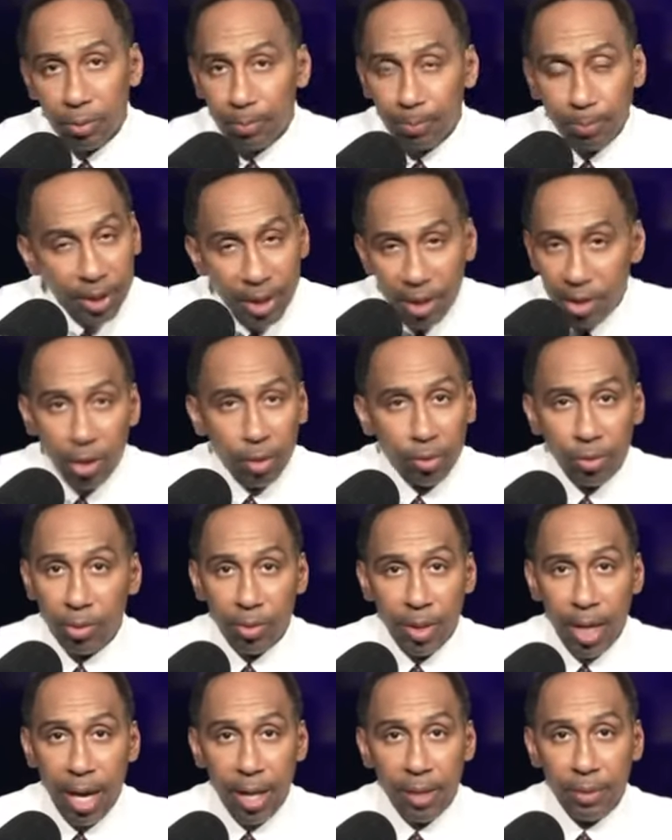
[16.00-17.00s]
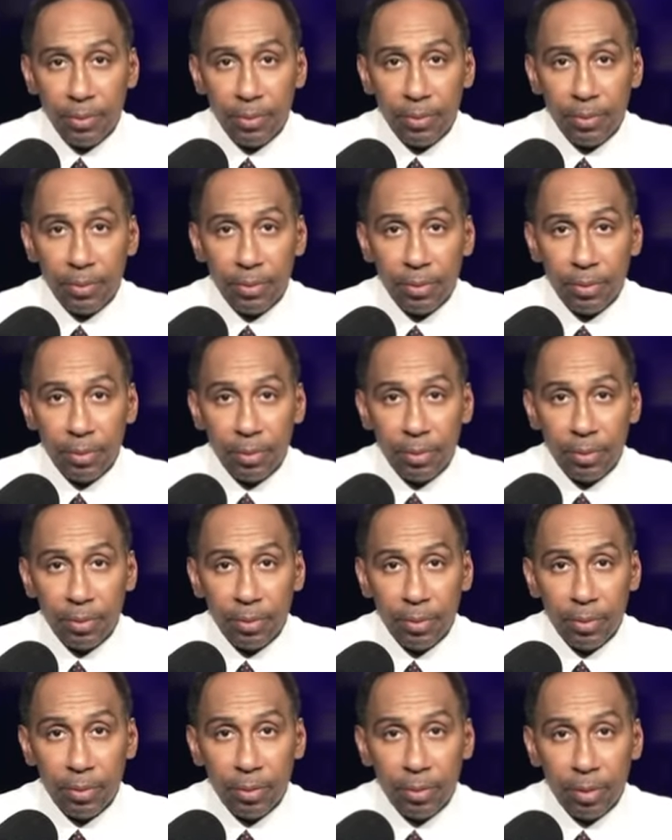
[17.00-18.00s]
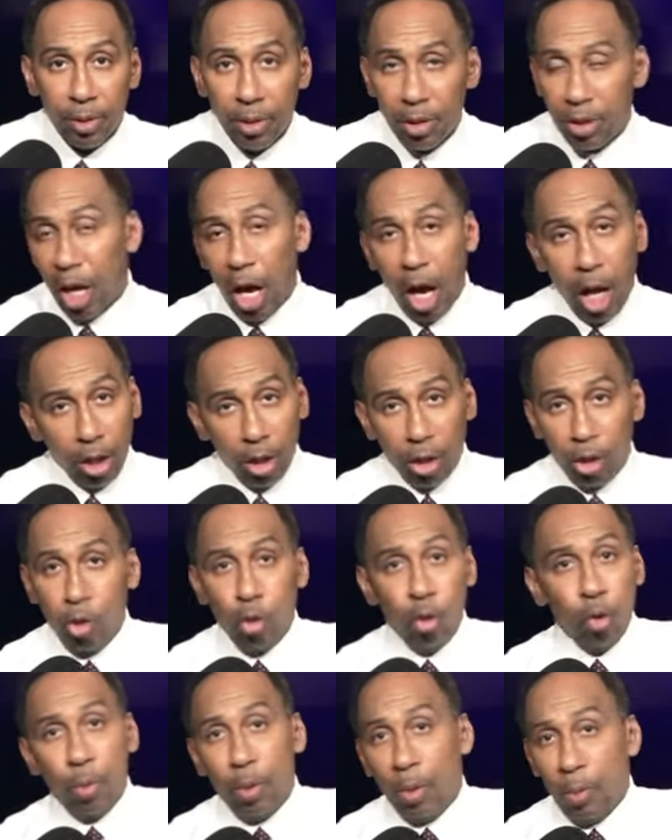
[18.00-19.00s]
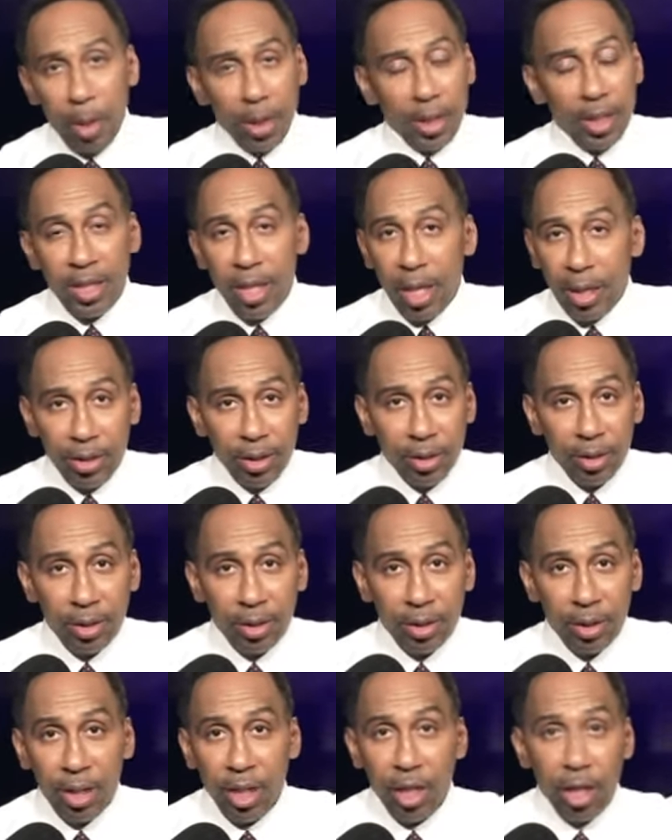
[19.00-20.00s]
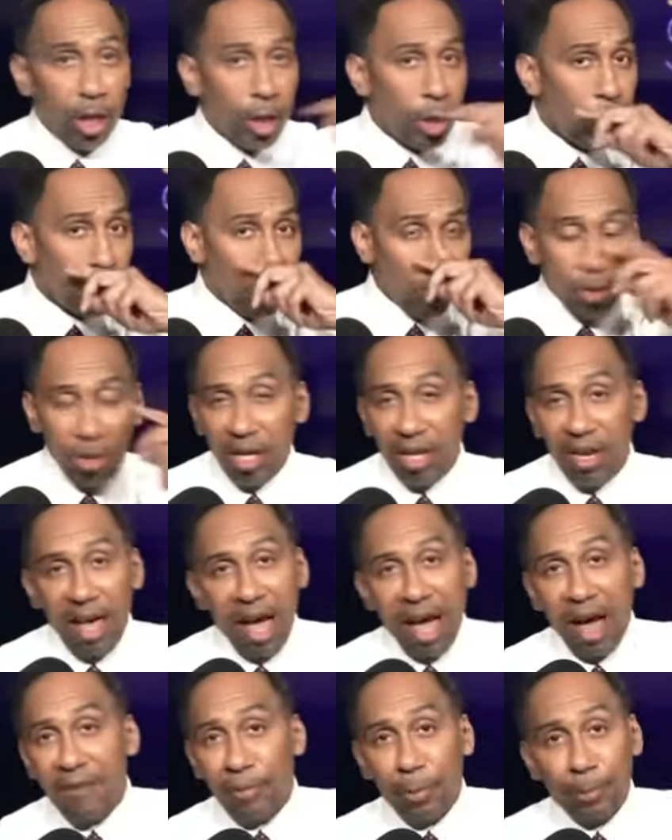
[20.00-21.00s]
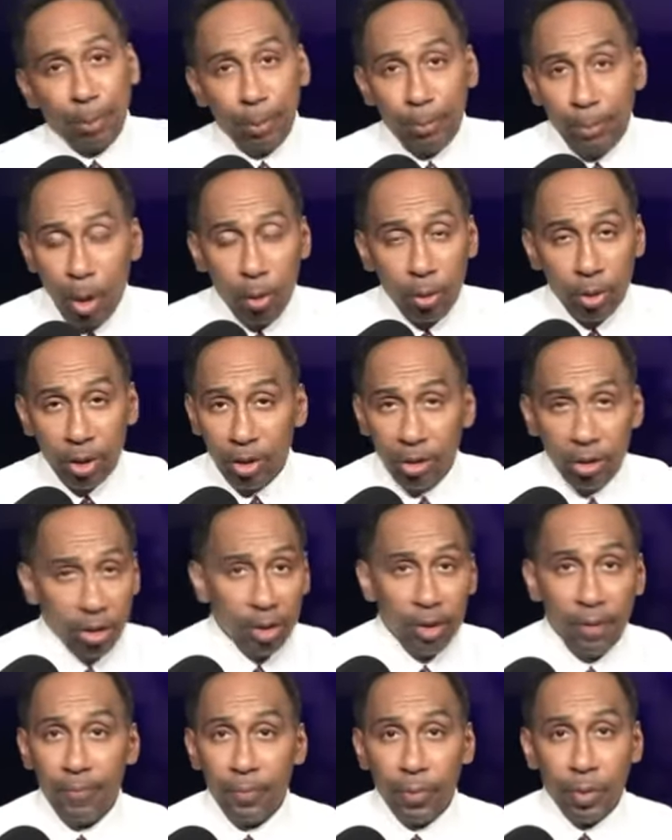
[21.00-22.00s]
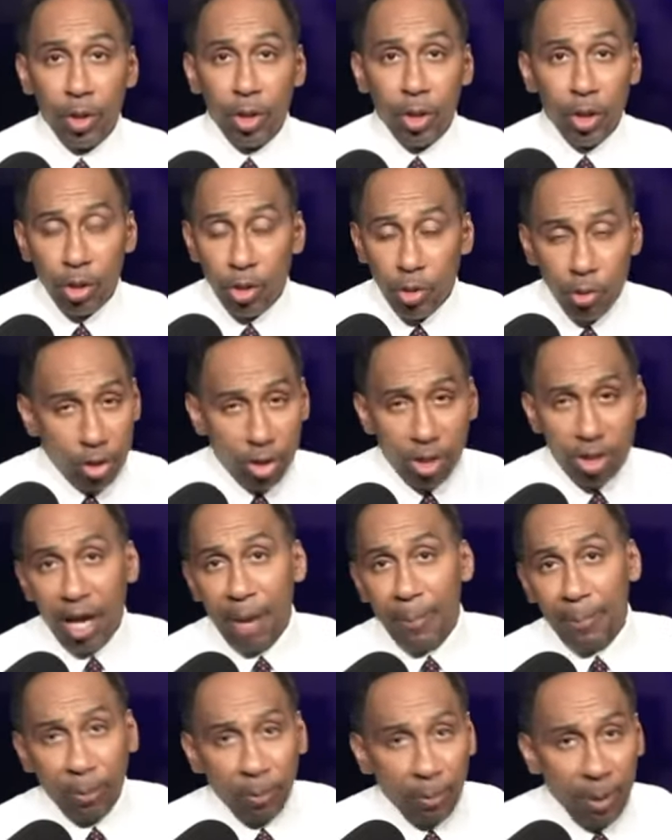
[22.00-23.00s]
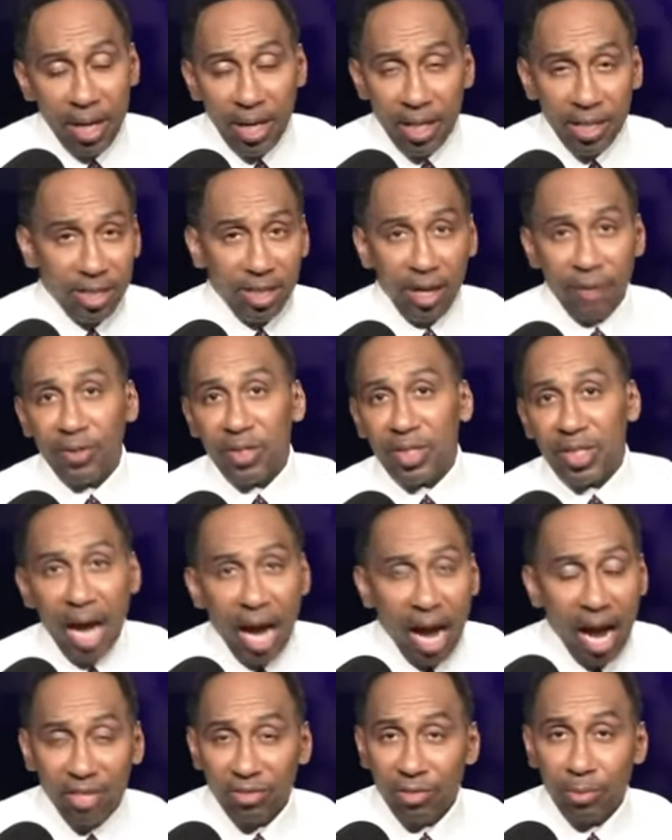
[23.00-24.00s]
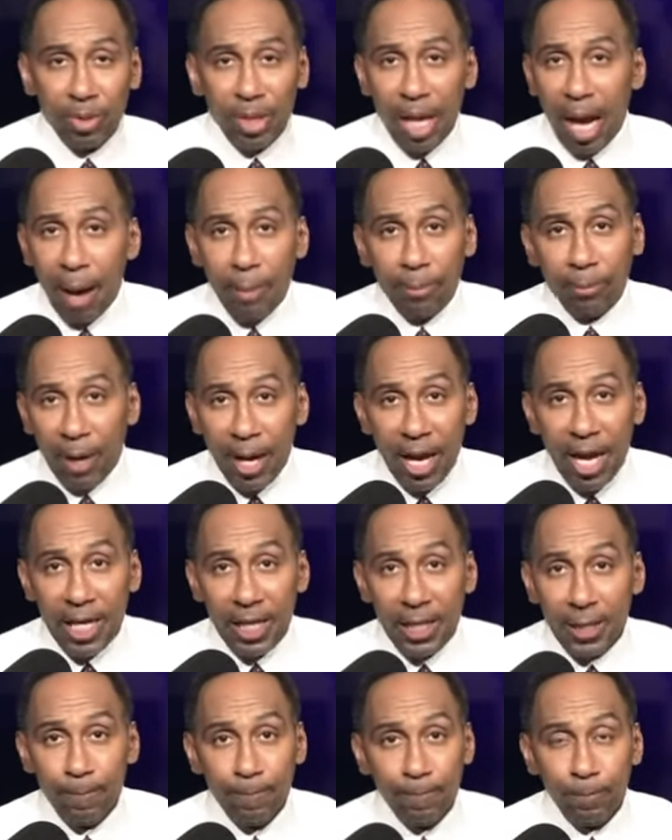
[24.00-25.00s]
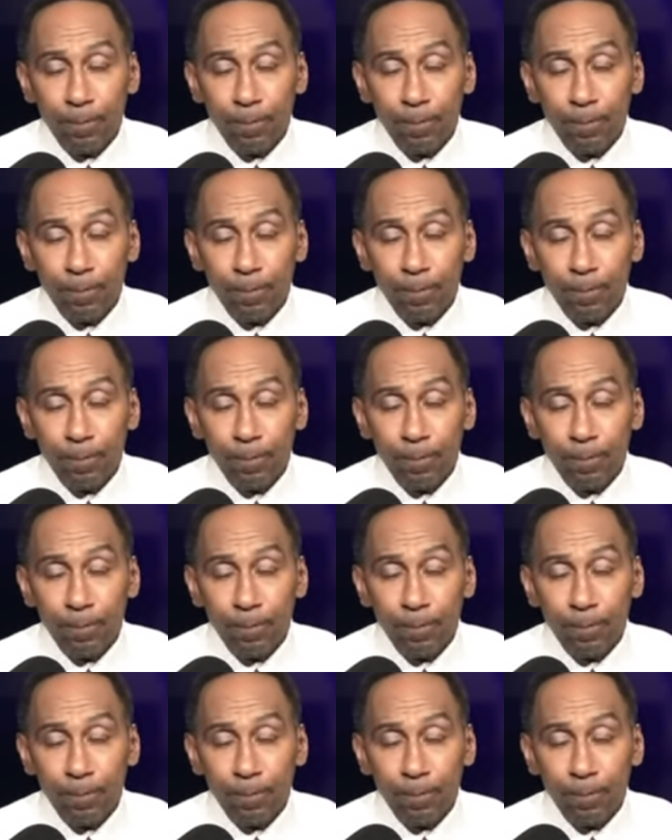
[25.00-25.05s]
Please don't do that. Y'all are cool with one another. You didn't have a promoter. You separated, severed ties from Top Rank.